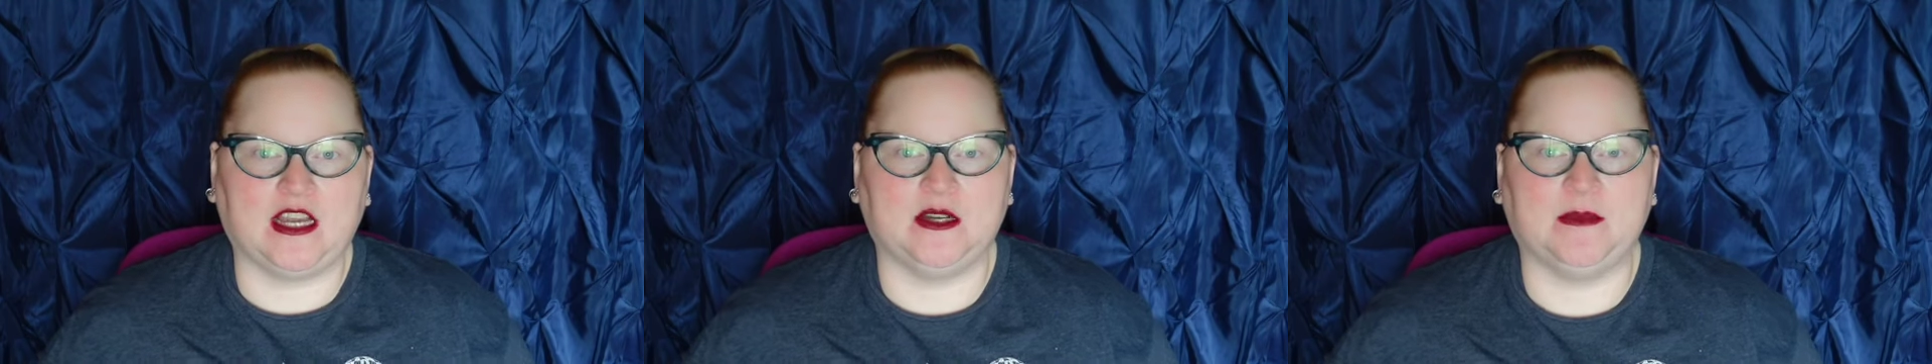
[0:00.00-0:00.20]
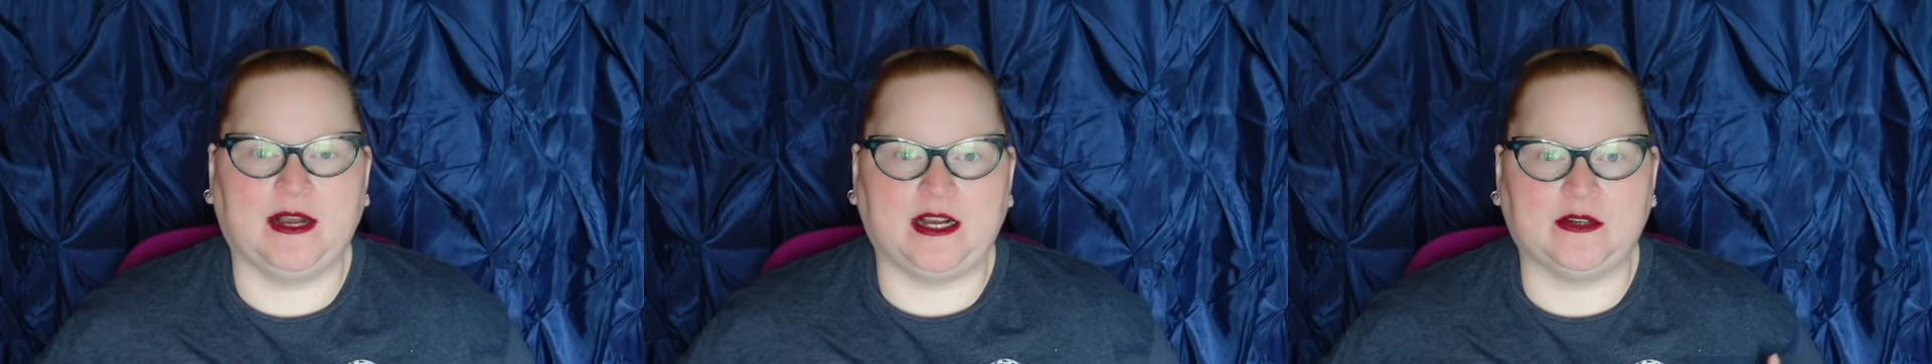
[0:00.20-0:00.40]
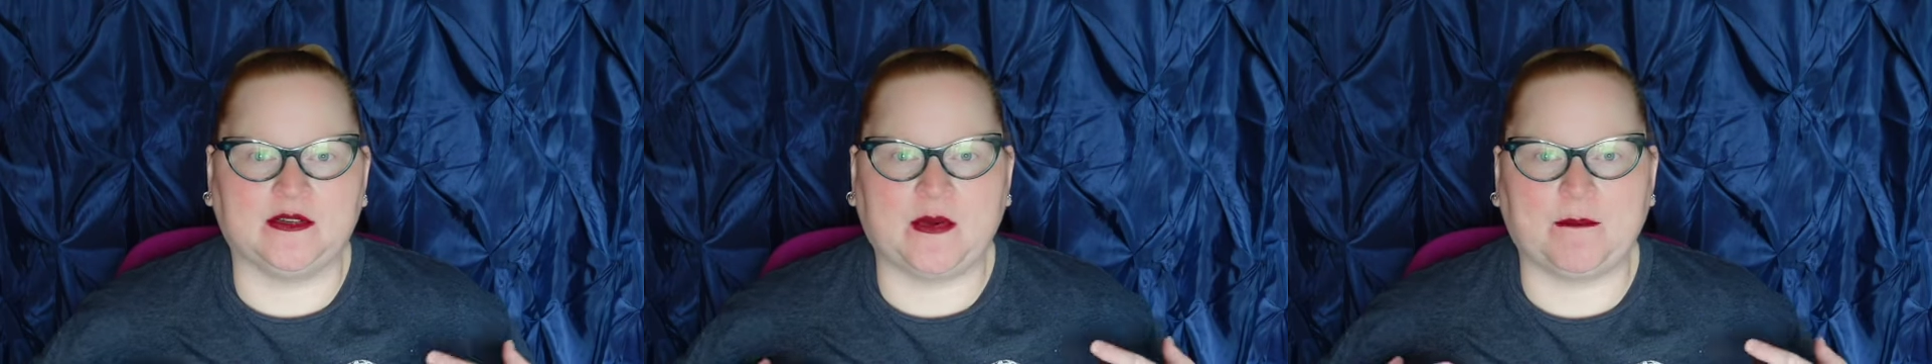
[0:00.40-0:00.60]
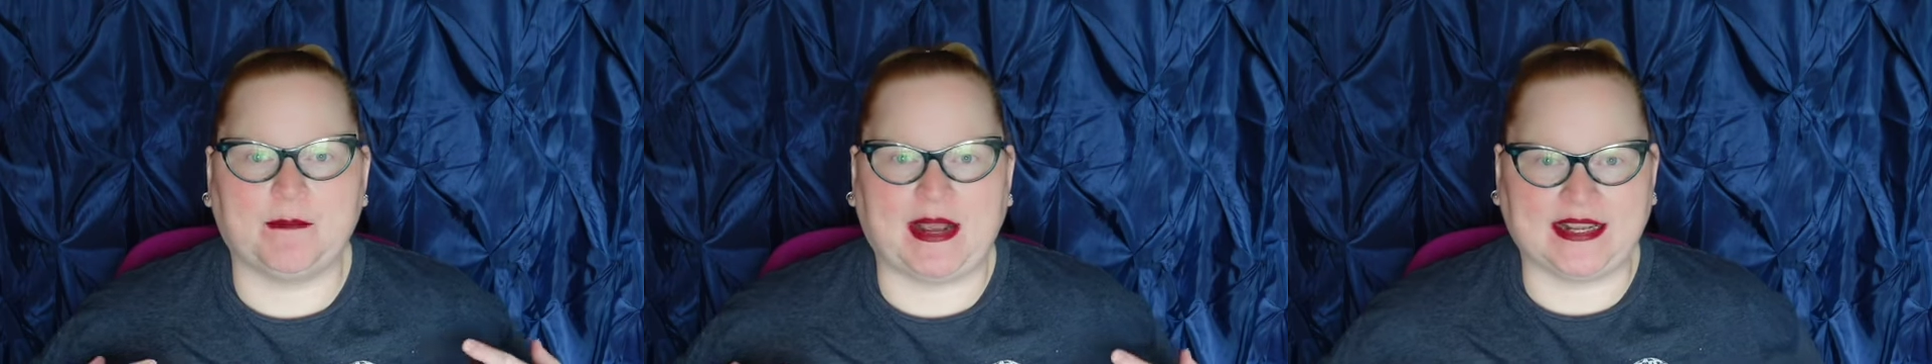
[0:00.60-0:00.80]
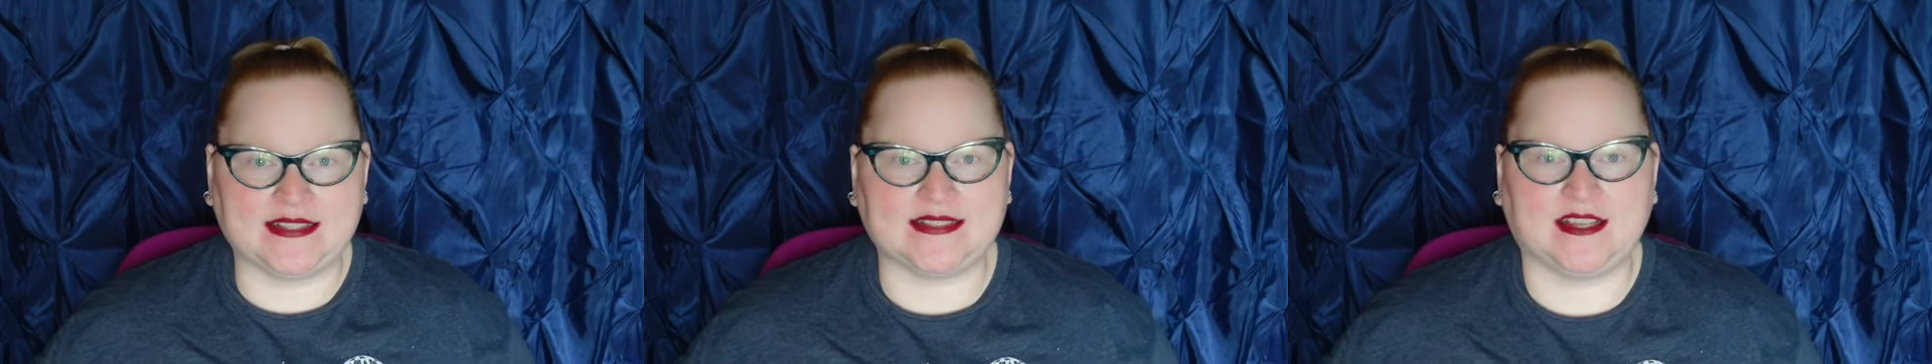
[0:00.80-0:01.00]
about
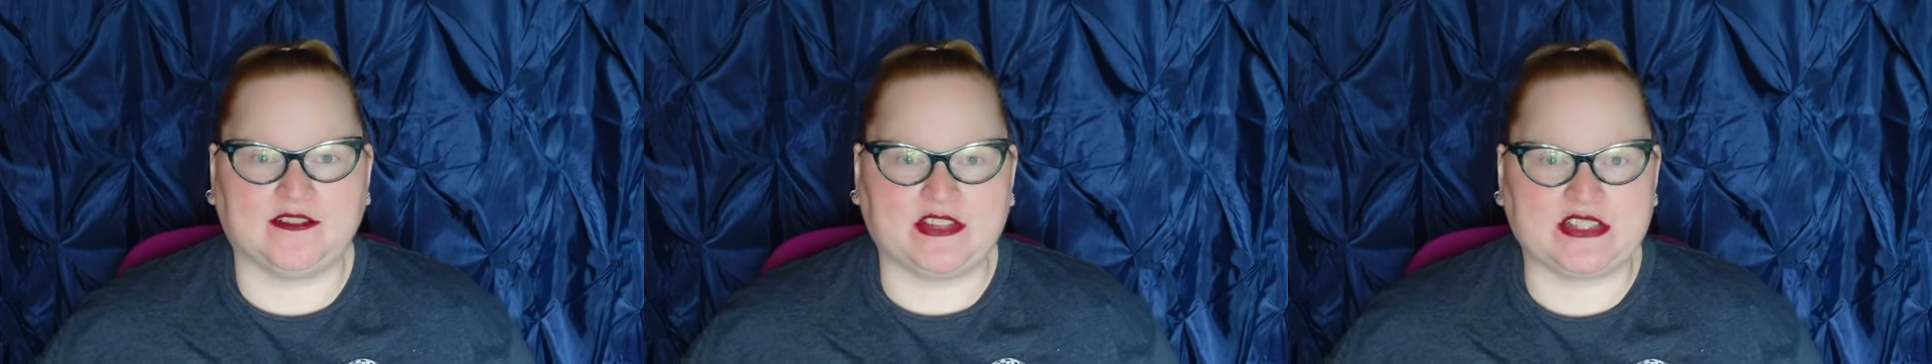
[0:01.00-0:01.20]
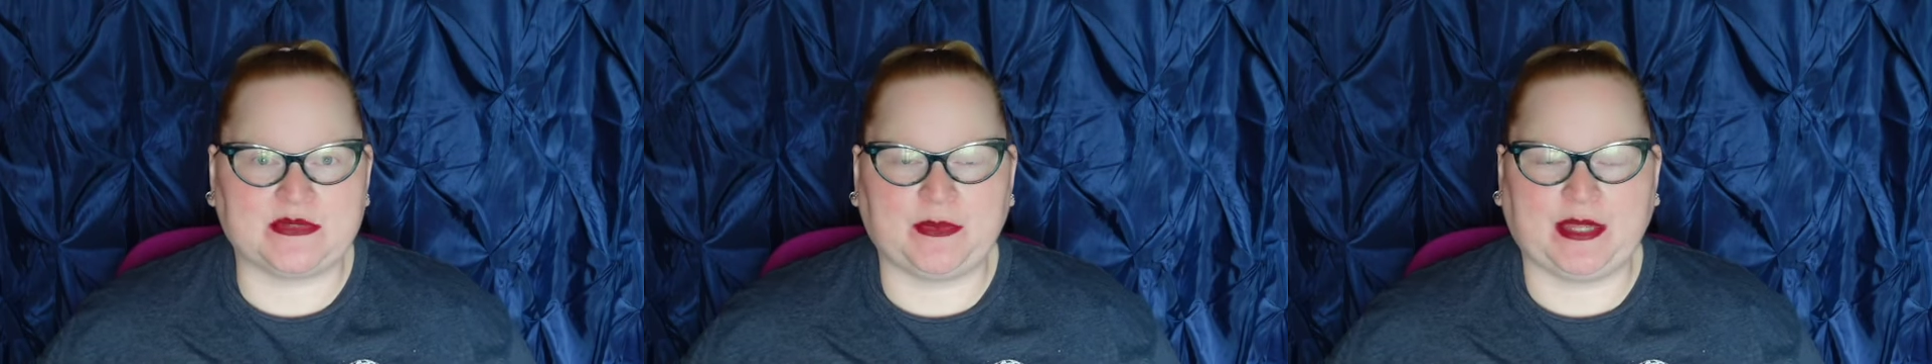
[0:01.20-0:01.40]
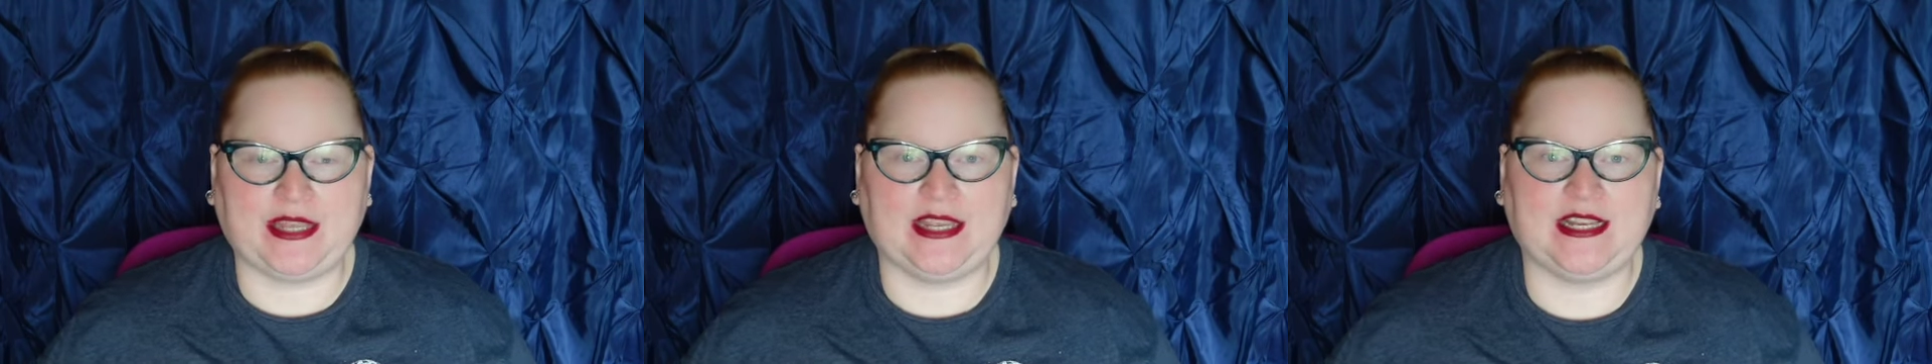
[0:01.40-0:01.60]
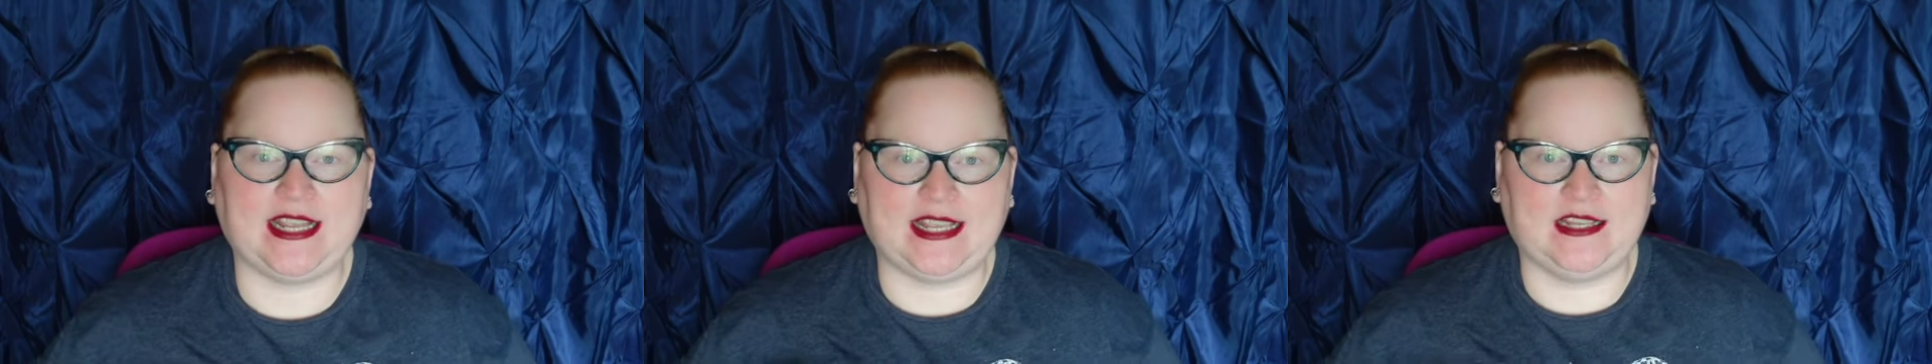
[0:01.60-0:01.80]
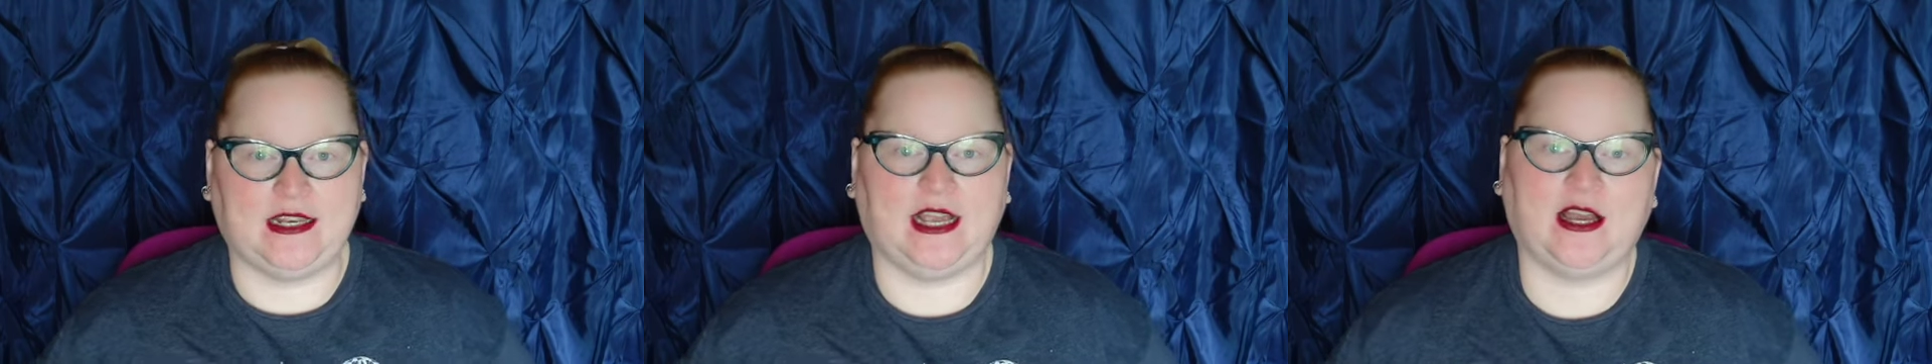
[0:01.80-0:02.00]
my savings plan
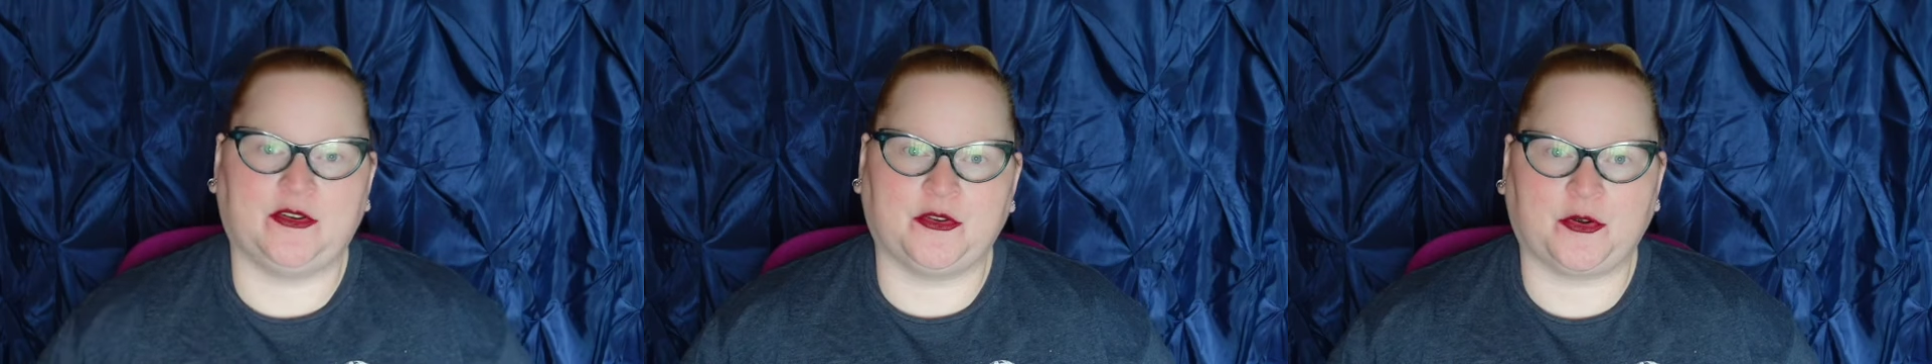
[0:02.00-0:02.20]
and how to